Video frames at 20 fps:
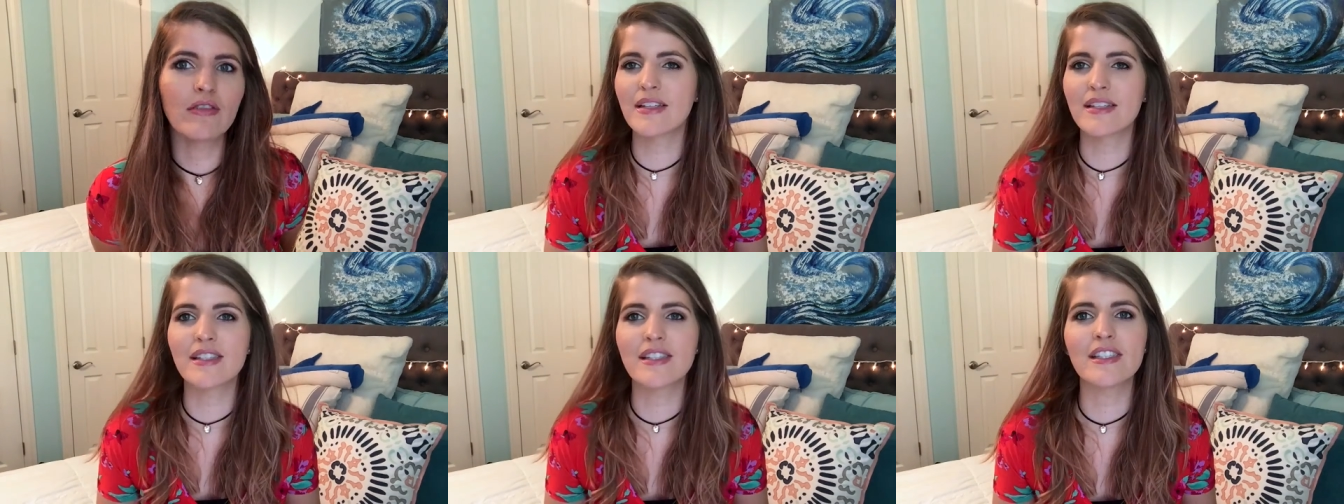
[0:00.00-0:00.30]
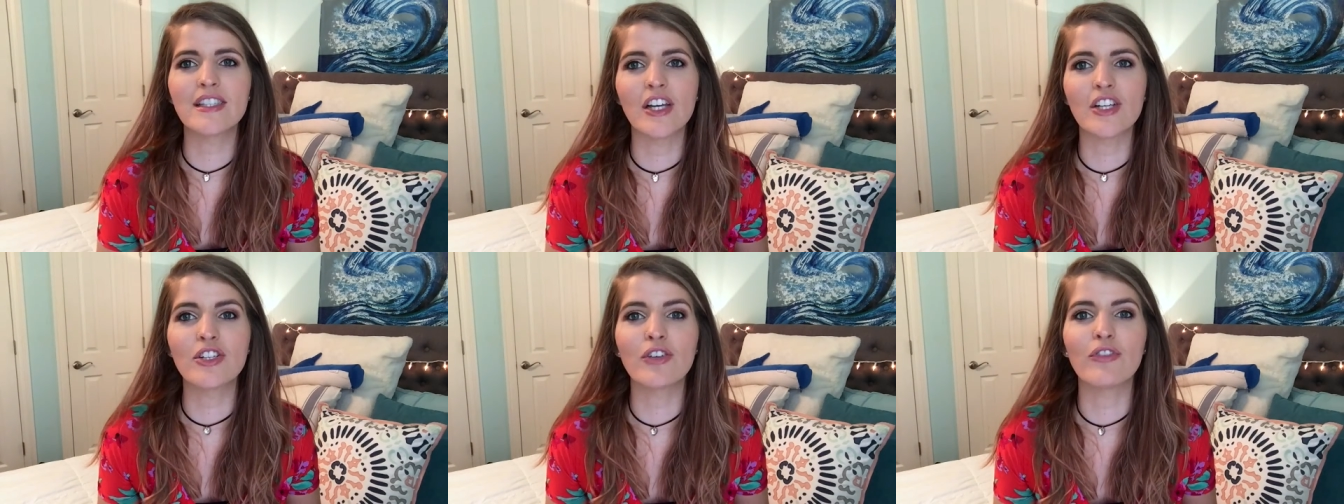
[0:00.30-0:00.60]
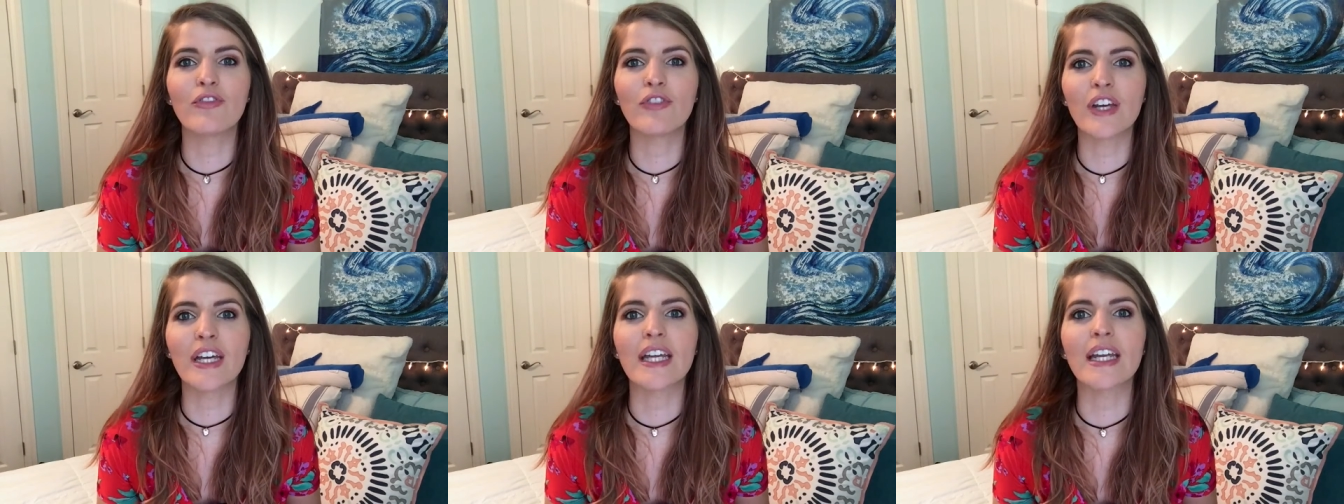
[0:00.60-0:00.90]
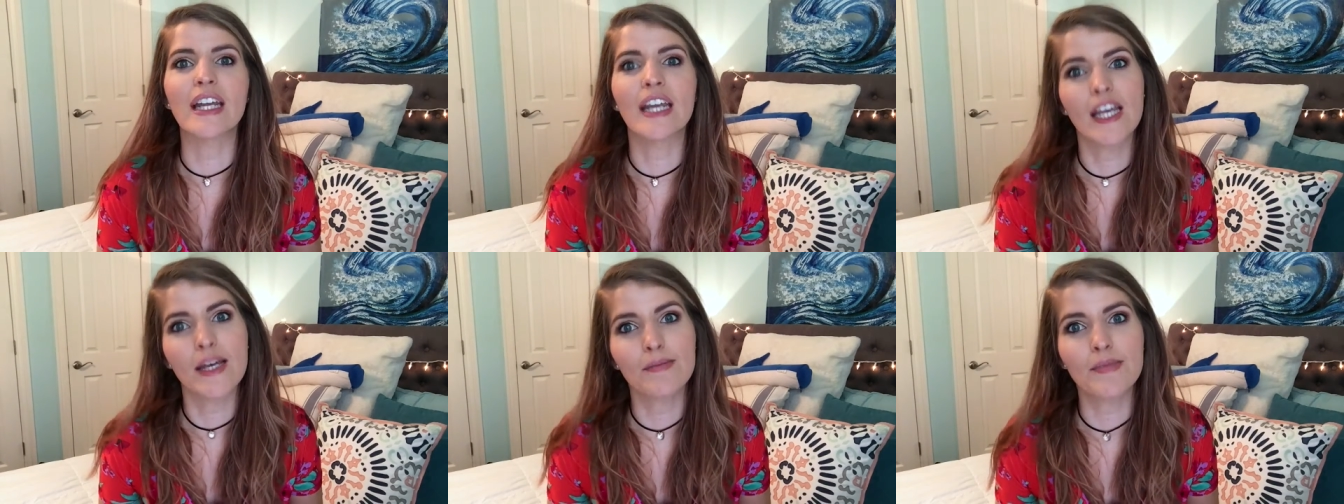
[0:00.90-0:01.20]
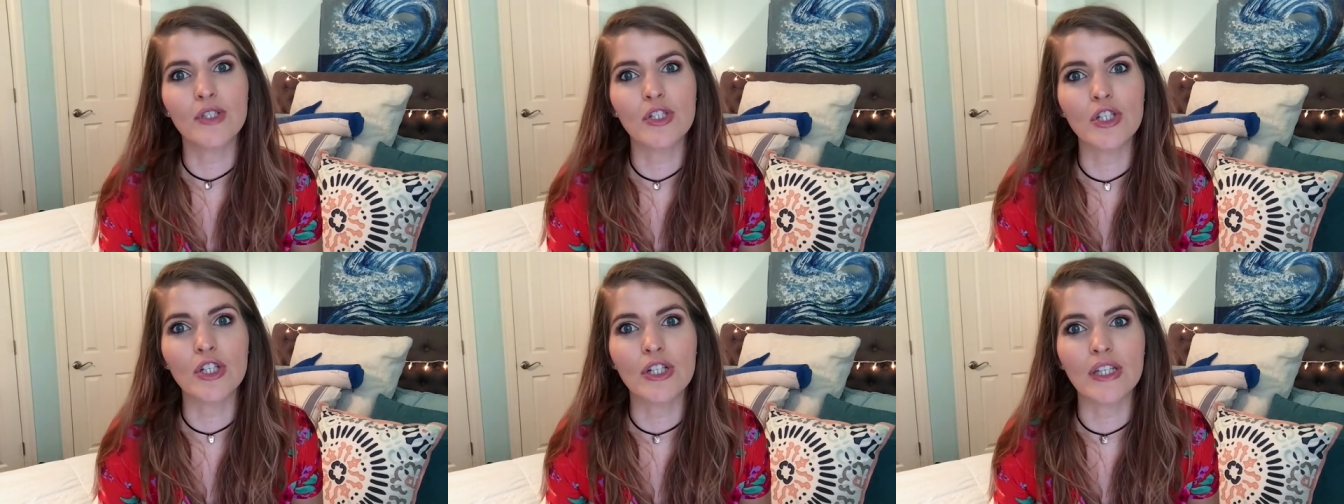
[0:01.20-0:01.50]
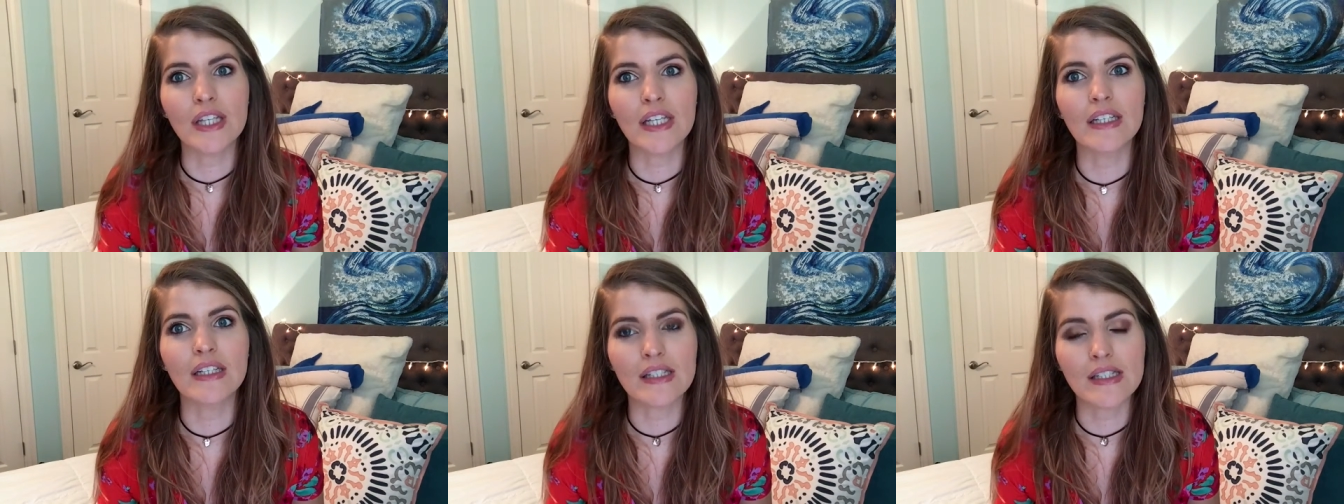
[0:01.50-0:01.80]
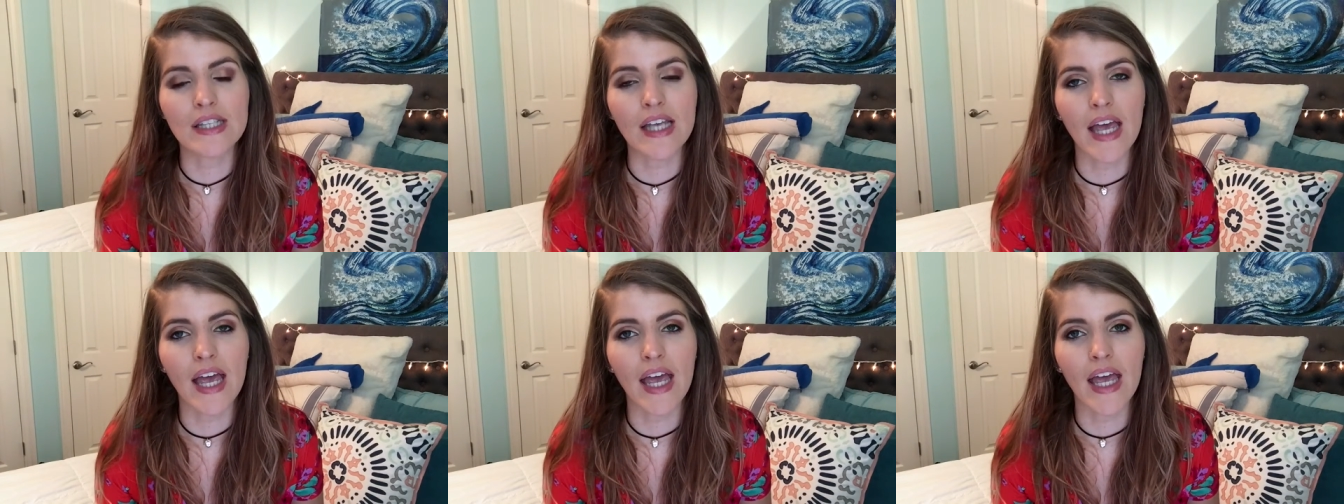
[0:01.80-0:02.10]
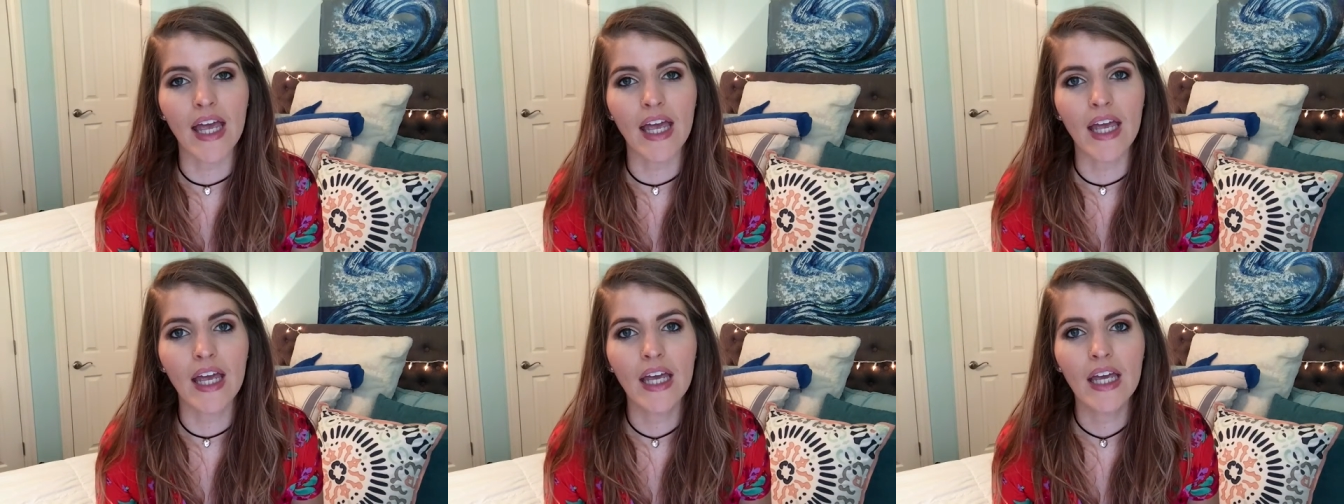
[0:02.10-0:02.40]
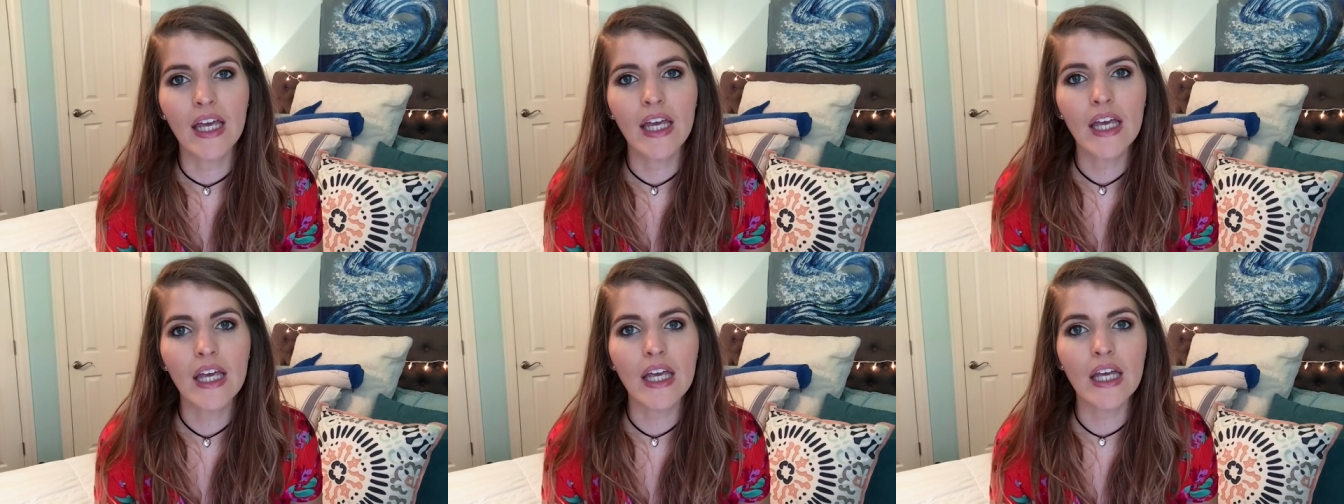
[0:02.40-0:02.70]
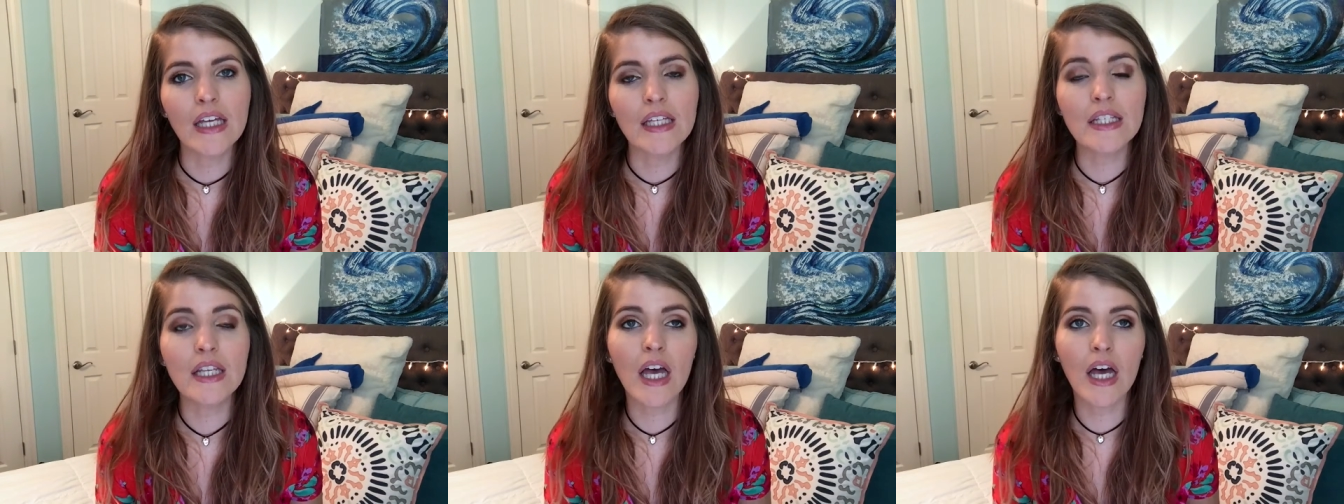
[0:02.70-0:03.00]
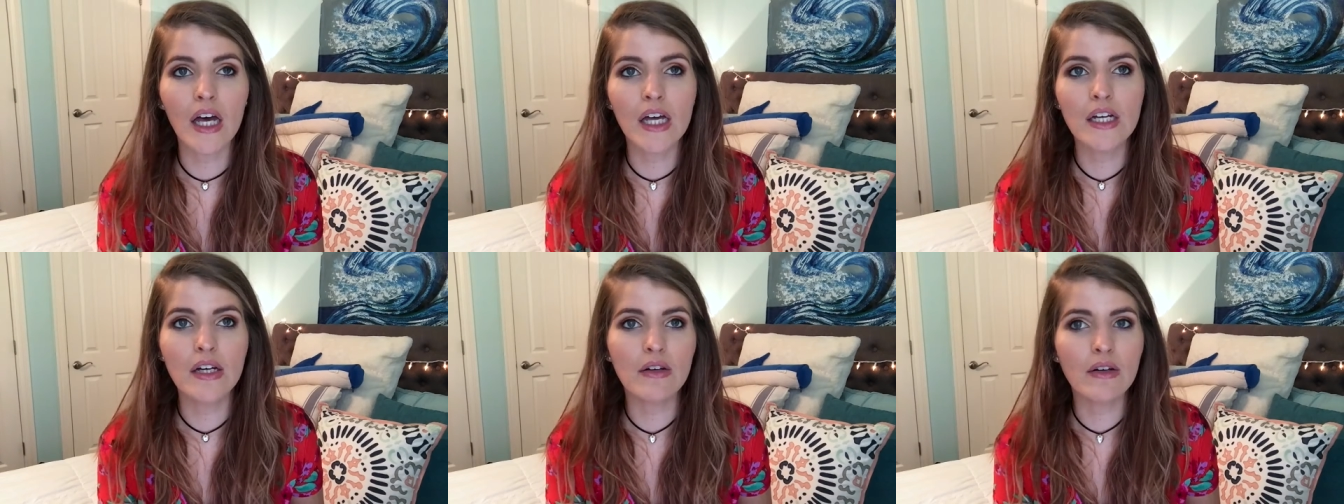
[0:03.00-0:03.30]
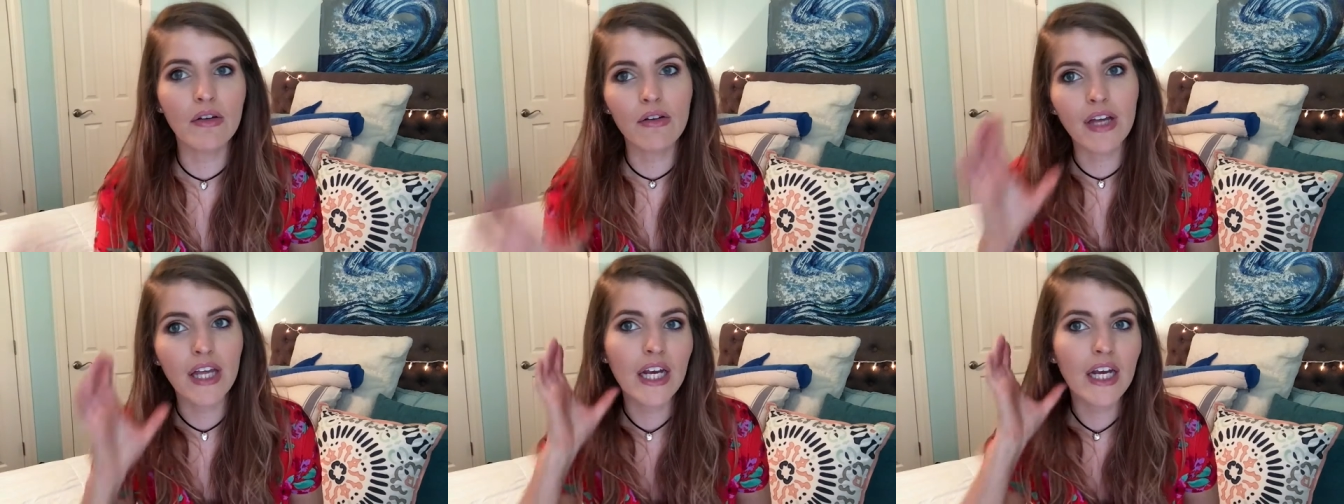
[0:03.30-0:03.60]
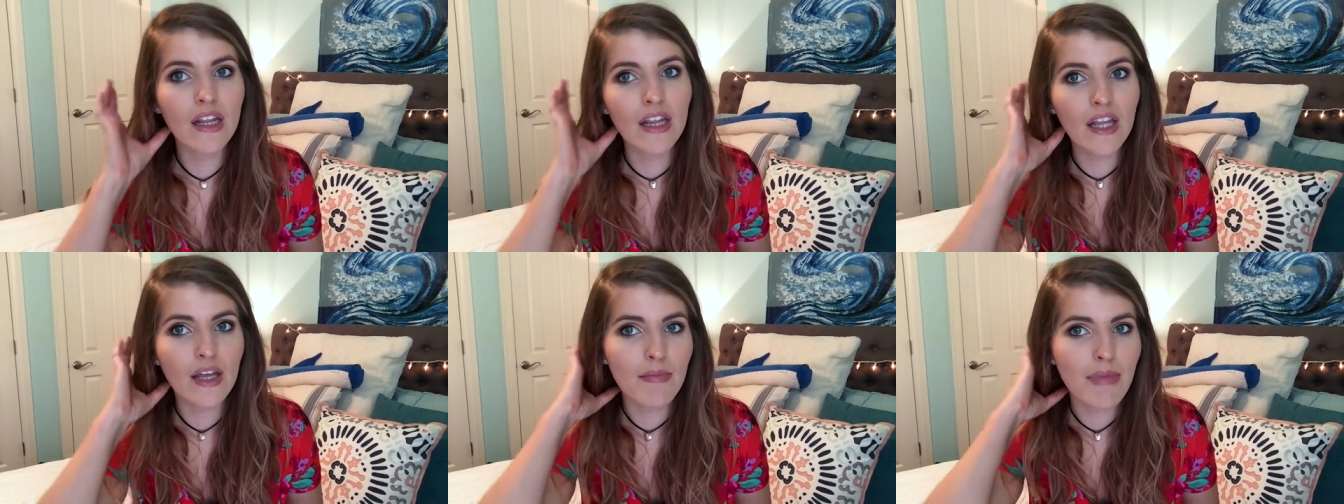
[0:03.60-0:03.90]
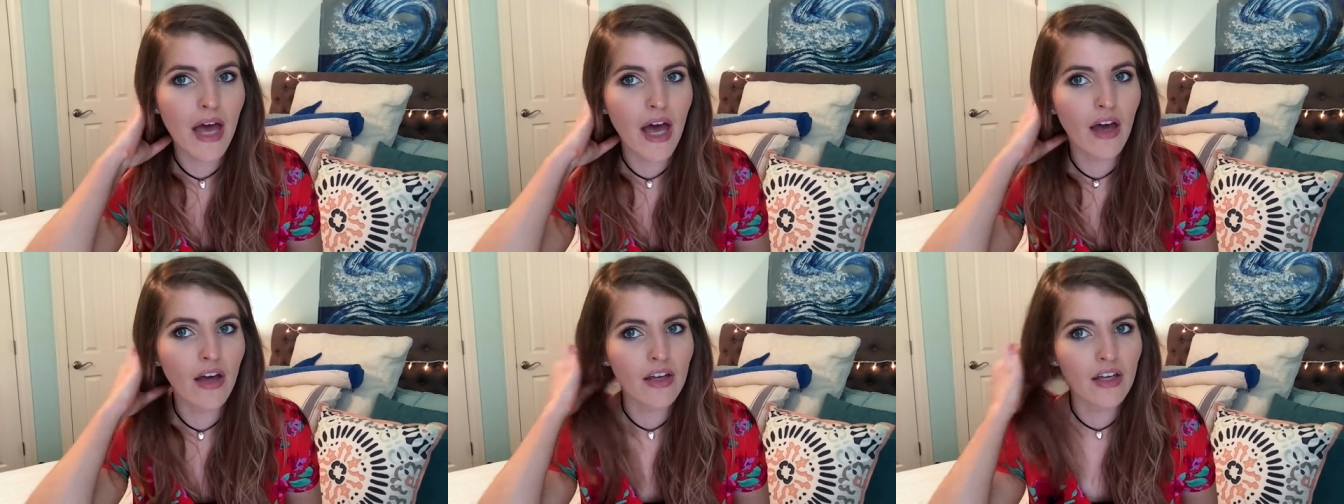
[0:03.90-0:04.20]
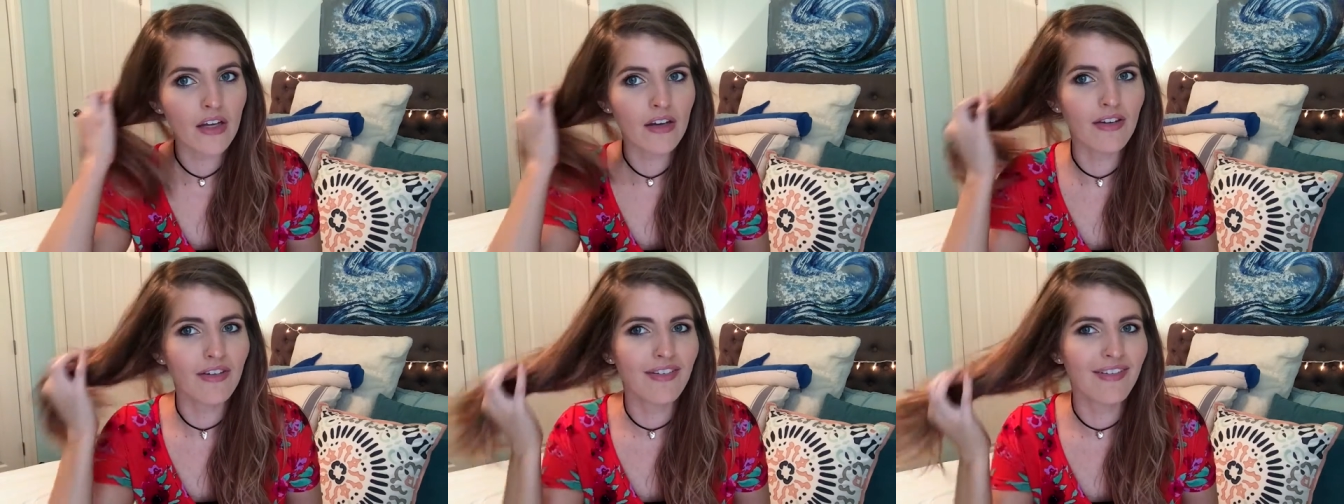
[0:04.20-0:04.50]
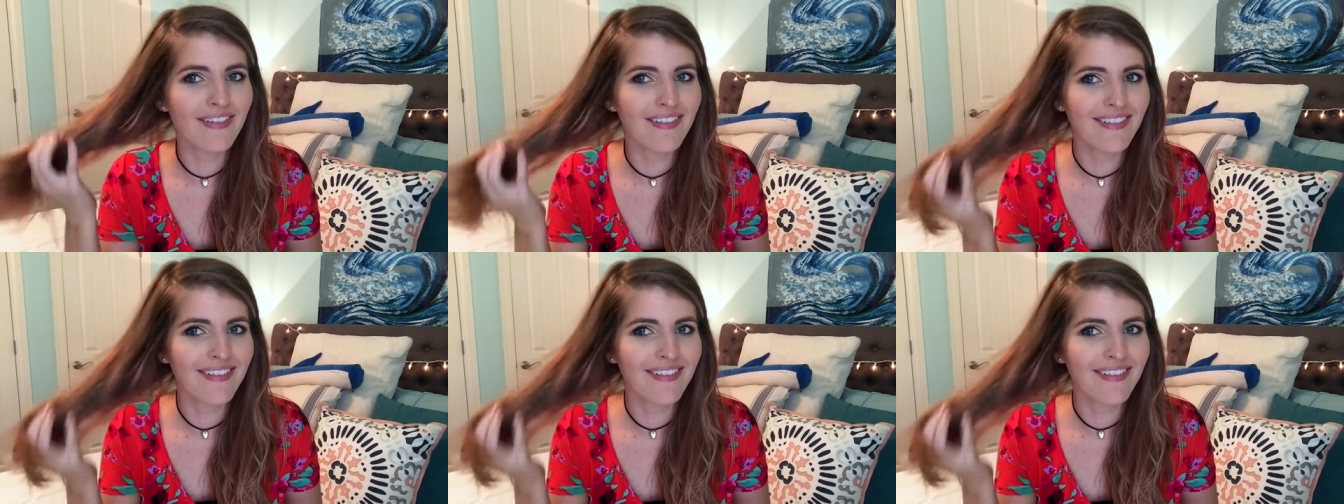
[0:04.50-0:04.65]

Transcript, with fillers: That's such a freaking hipster thing to say, is I don't know anything about you.